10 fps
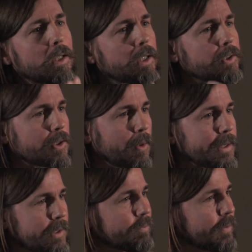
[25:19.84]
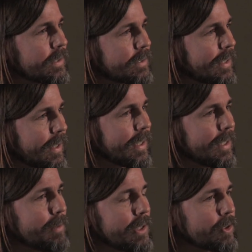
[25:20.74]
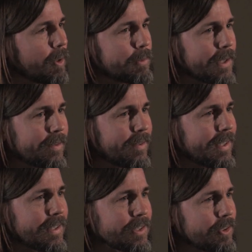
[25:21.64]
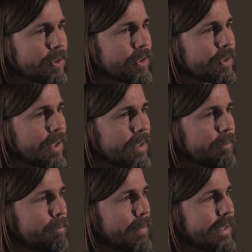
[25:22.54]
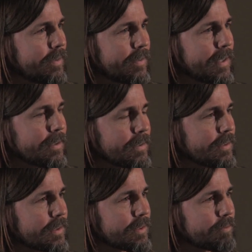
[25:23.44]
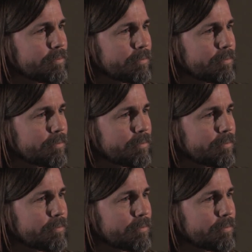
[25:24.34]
and so it's that image object thing is just trying to make things